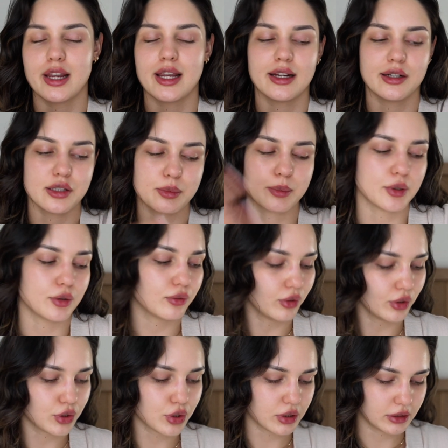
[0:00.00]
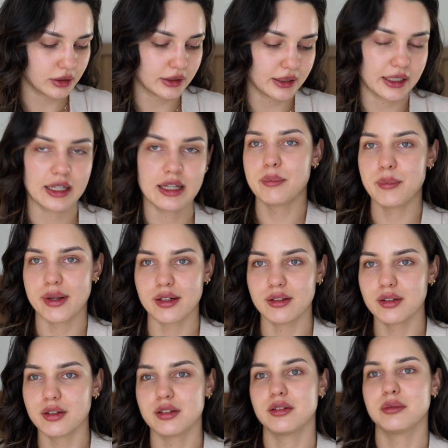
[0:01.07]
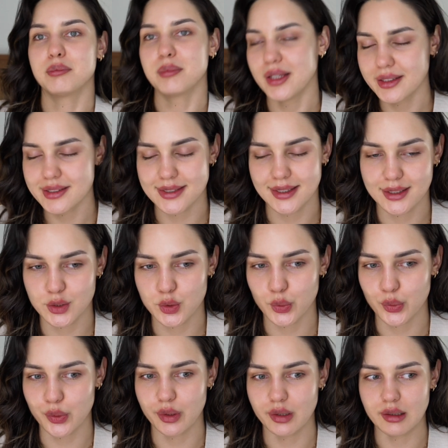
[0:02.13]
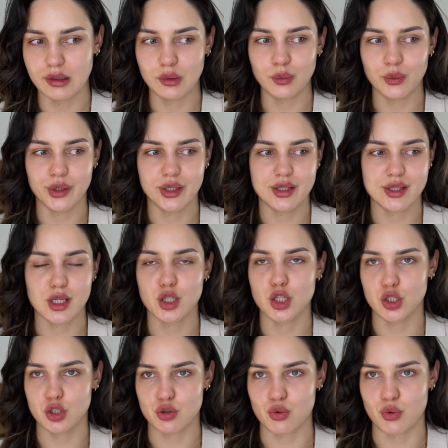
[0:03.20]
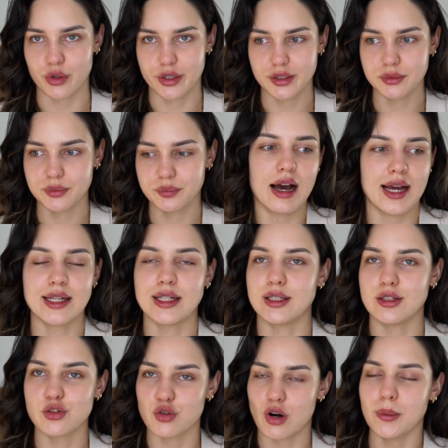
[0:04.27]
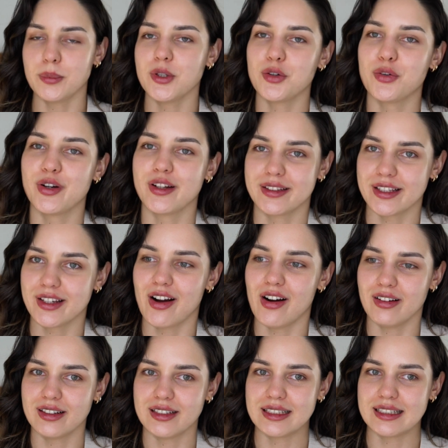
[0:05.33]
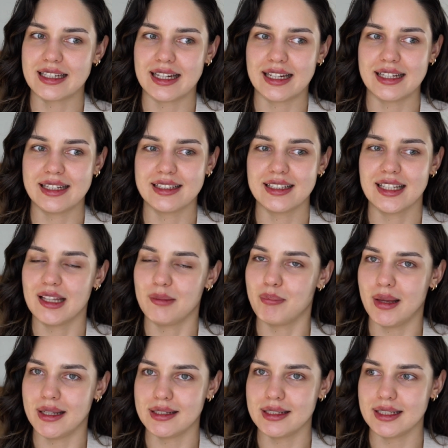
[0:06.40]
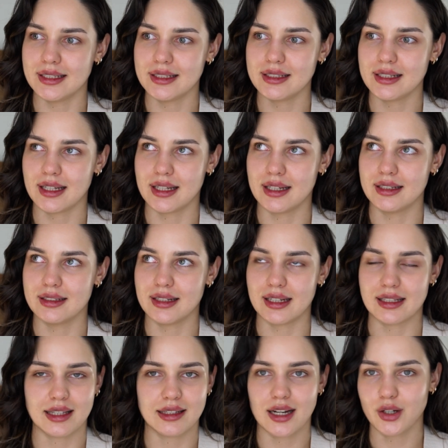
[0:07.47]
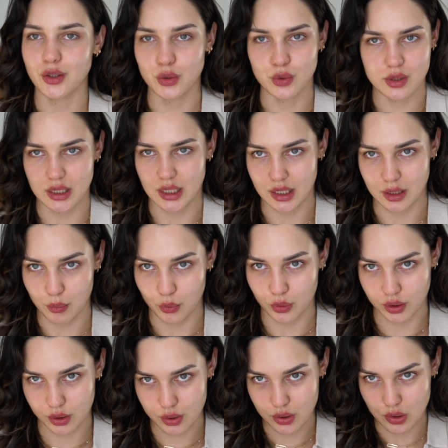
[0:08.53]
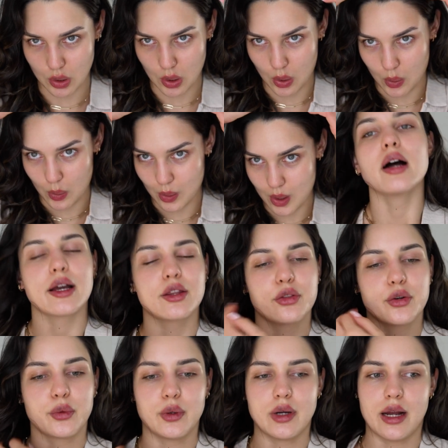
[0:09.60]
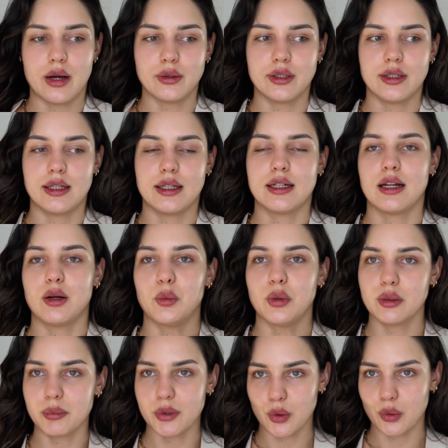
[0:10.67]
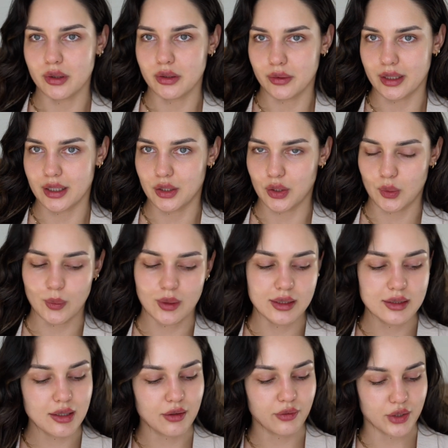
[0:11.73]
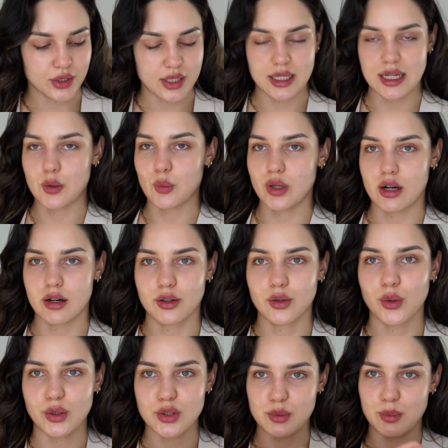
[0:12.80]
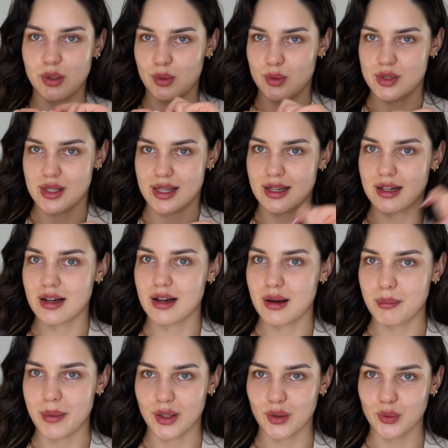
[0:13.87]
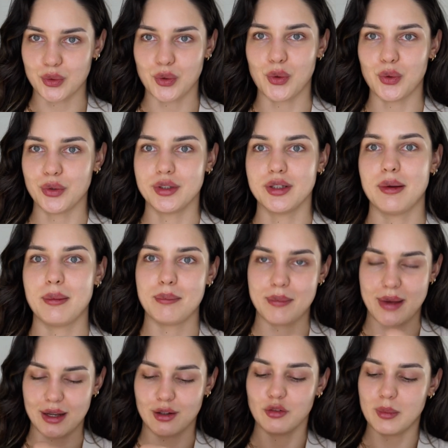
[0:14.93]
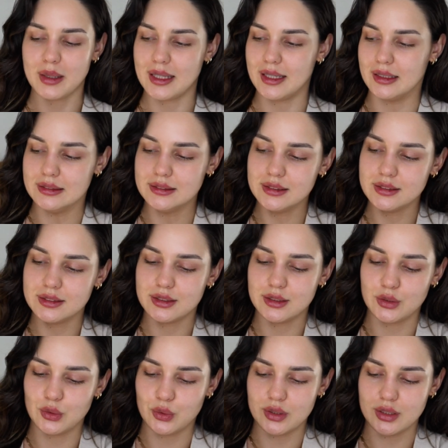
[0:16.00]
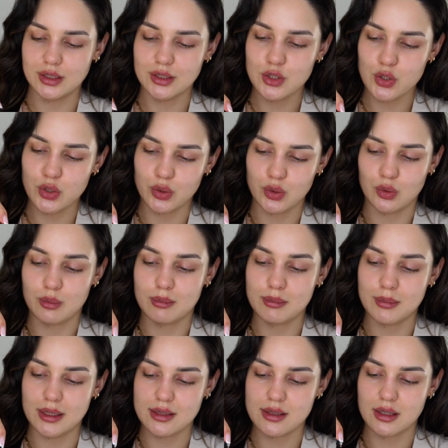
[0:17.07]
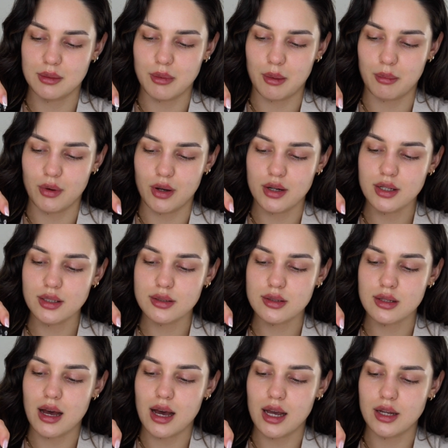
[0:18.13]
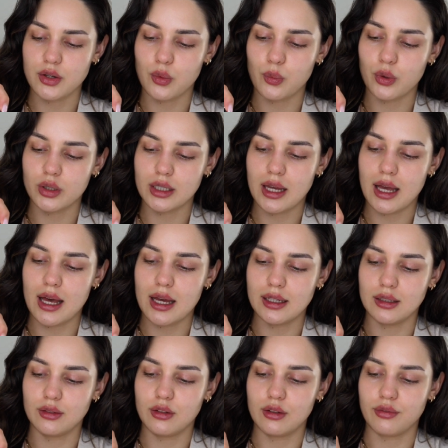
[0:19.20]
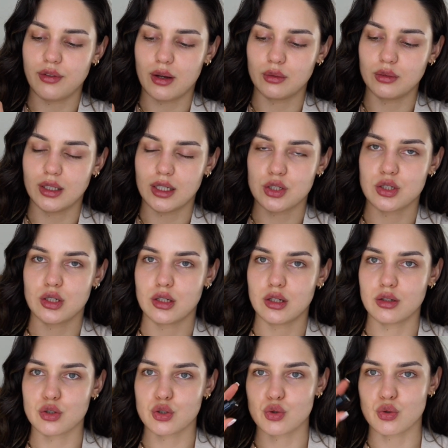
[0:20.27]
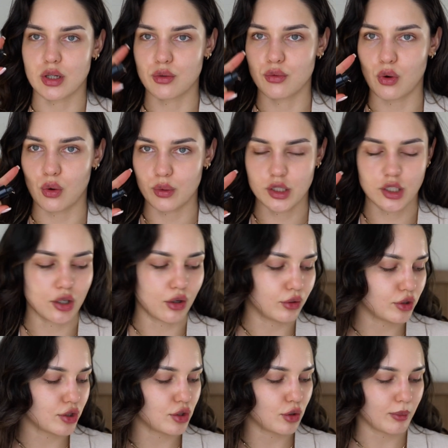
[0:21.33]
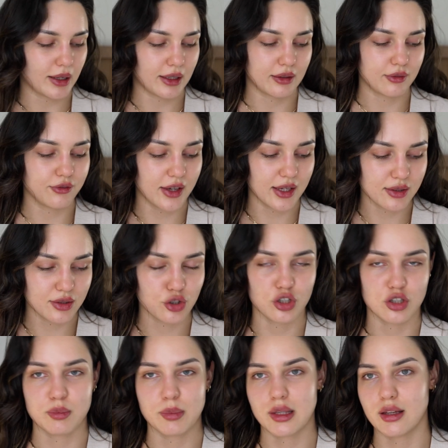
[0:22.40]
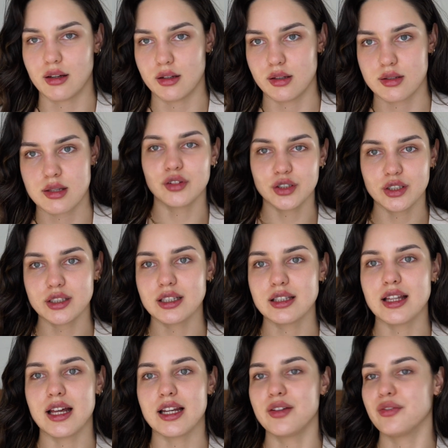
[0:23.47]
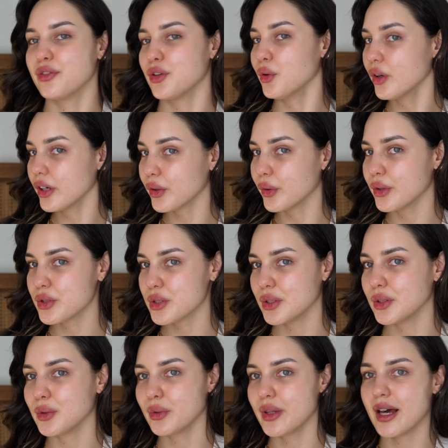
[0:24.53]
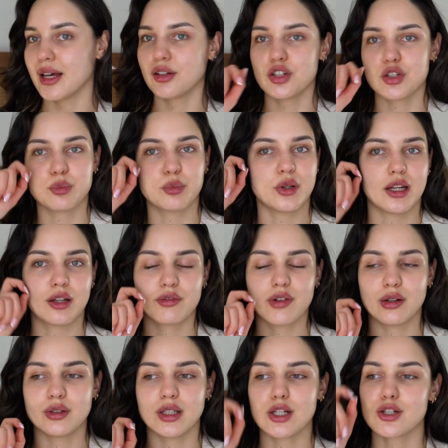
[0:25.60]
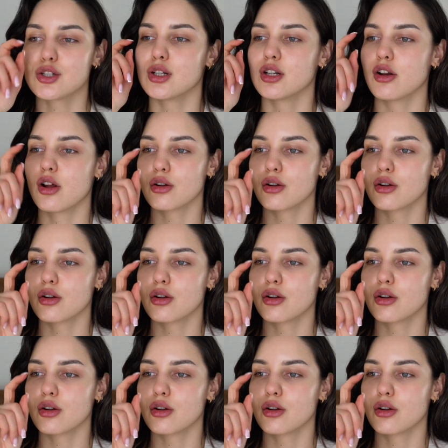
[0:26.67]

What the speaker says: hands, but unfortunately my little mixing tool was destroyed. I dropped it really hard and it bended, and I cannot use it anymore, so I threw it out, and I will be ordering a new one. For today we are going to be using my good old back of my hand in order to mix in my products. I don't want to add in the foundation straightforward onto my face, just because I learned that if you are going to do that, just putting foundation